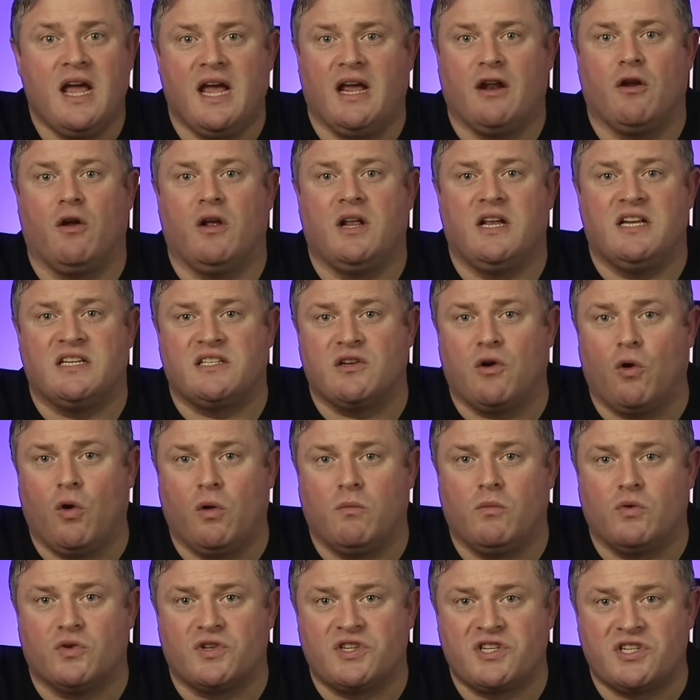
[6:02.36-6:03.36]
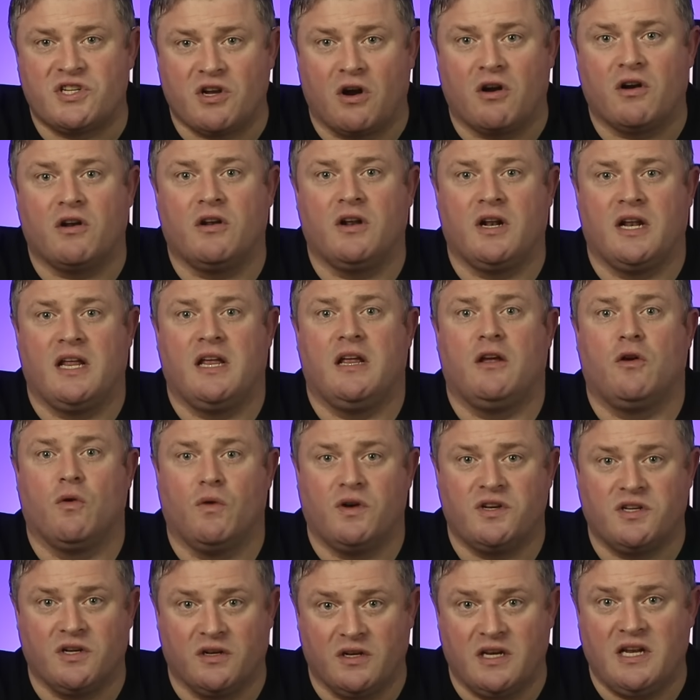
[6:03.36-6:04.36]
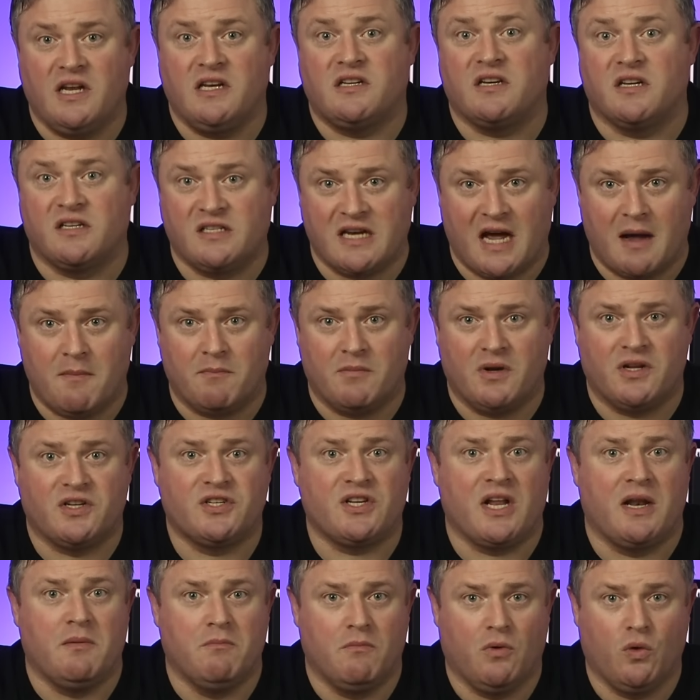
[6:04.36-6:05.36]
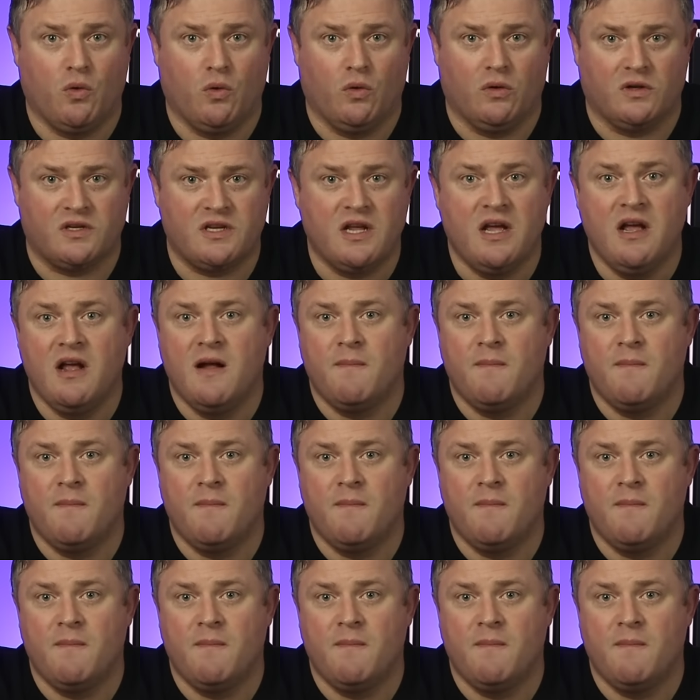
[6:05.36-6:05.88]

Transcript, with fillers: It is almost certainly going to lead to dampness and mould.